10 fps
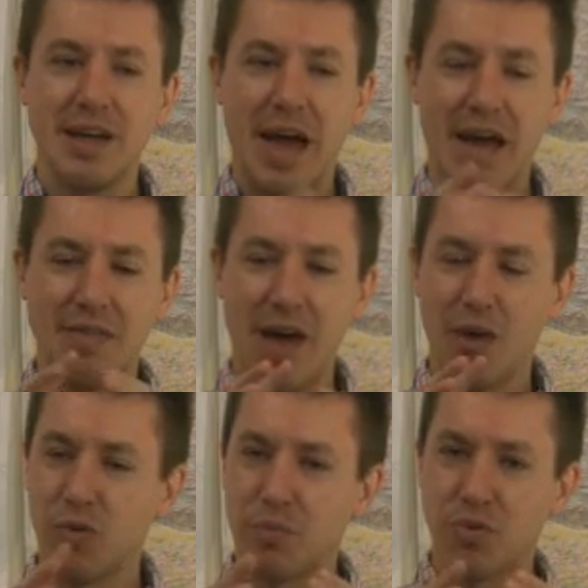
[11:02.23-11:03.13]
and
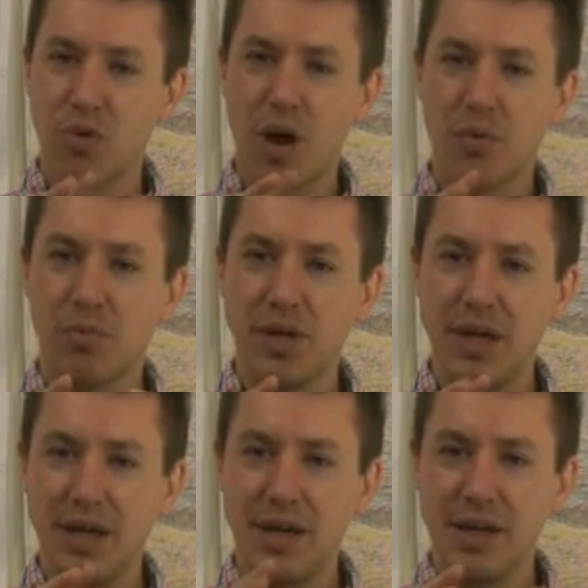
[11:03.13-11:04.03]
that would
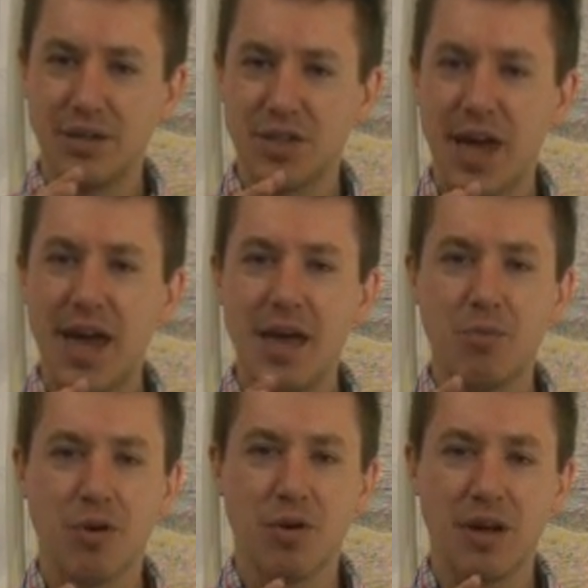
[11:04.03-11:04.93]
probably
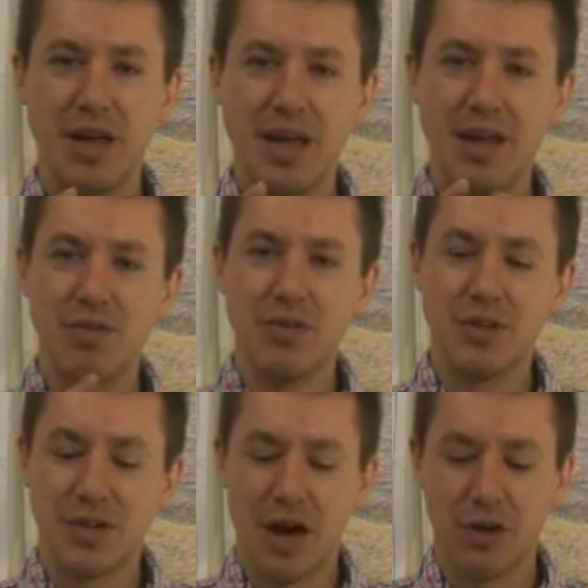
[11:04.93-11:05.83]
tame or even
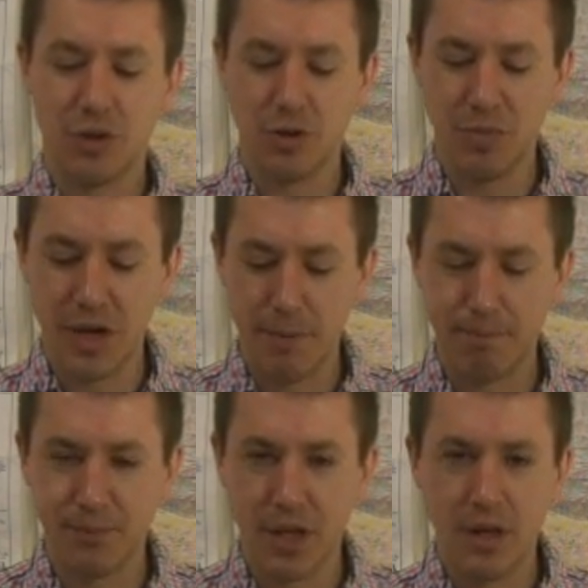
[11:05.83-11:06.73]
this out a little bit.
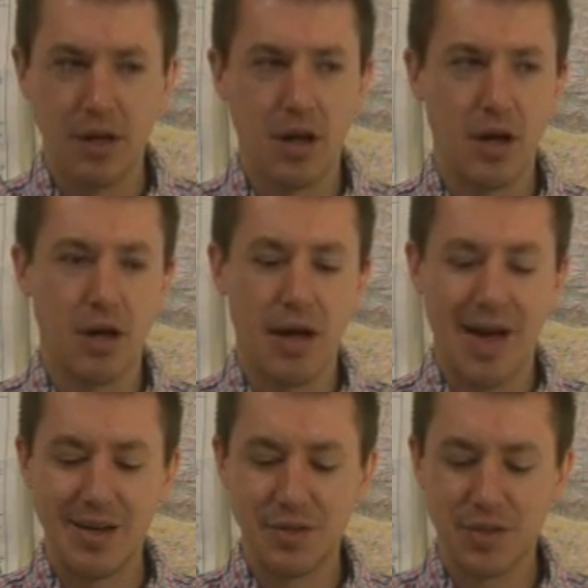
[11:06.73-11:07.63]

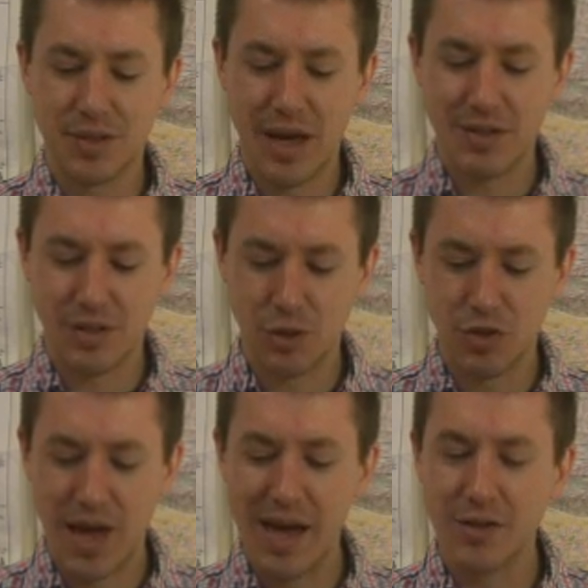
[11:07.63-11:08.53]
As it
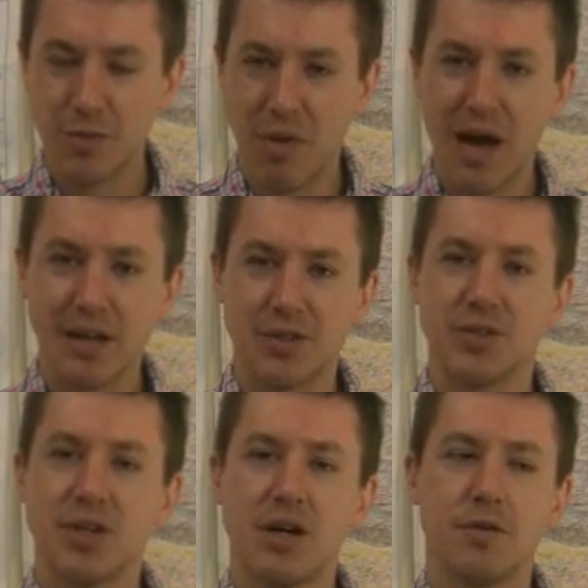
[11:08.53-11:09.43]
stands by
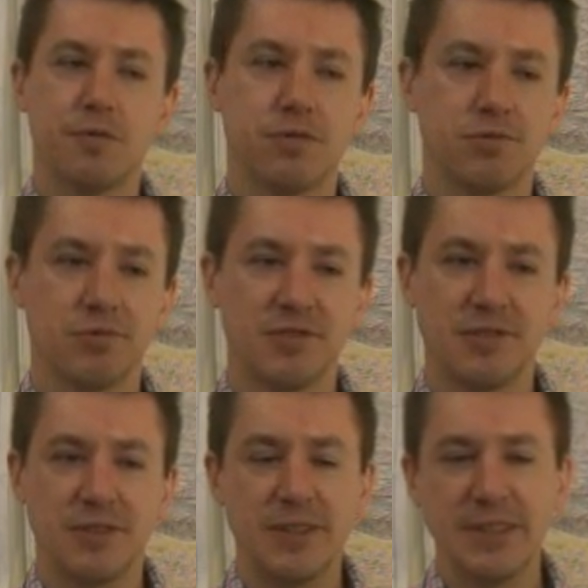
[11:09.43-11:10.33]
itself,
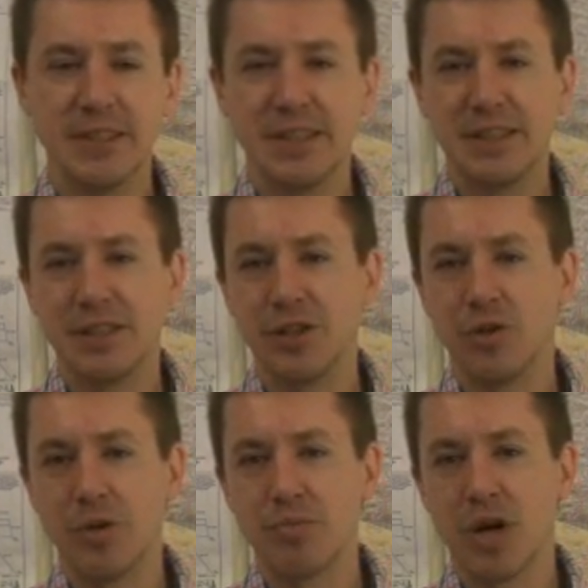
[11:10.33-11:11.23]

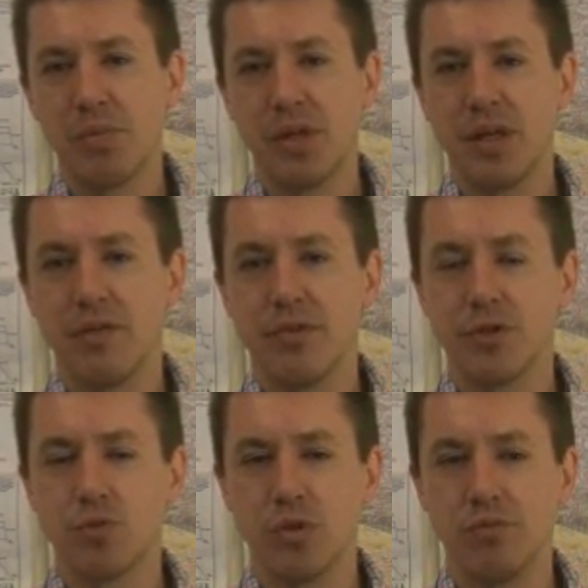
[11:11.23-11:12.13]
I'd probably give
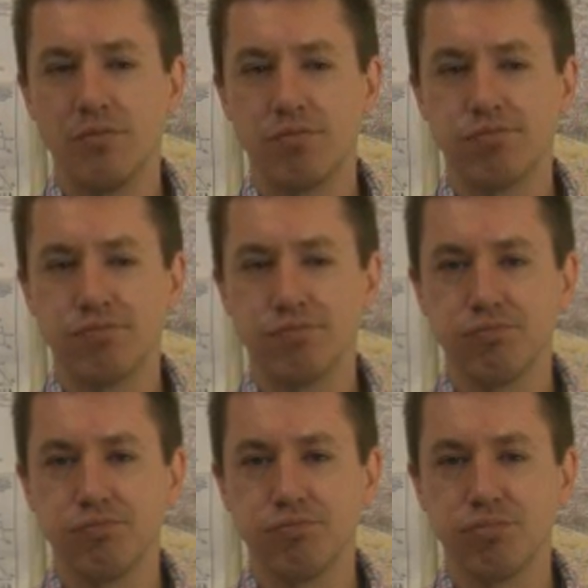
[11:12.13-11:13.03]
this one
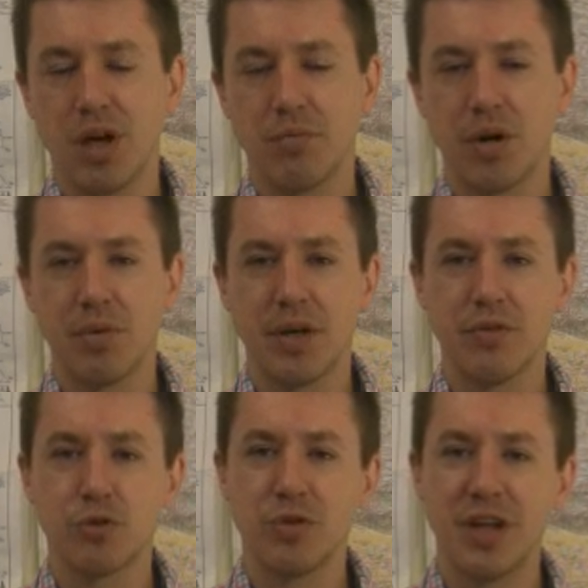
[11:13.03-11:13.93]

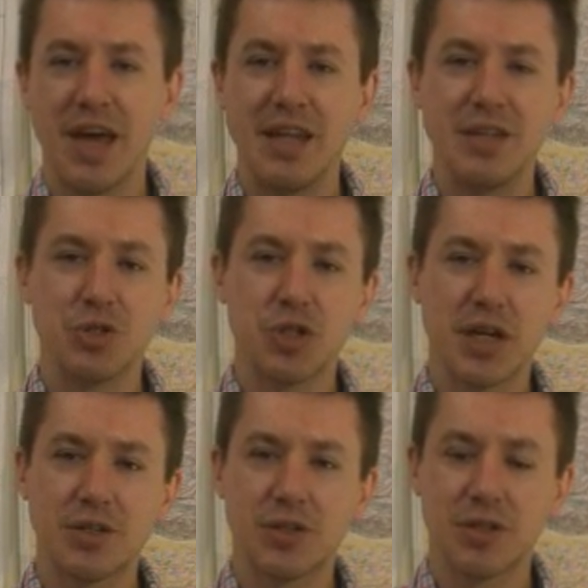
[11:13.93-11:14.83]
an
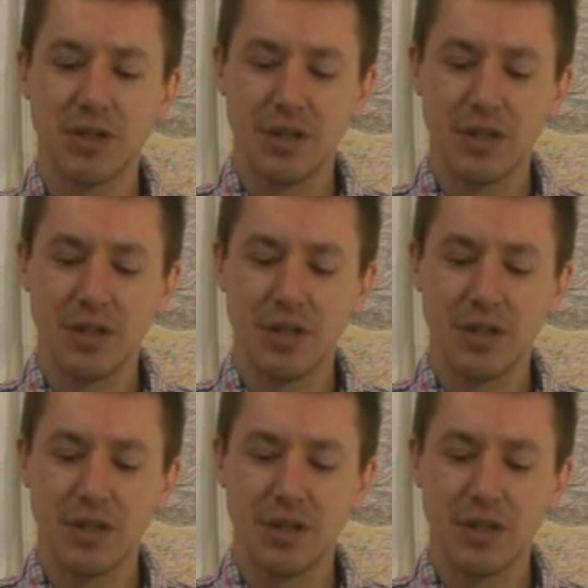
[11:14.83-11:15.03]
86.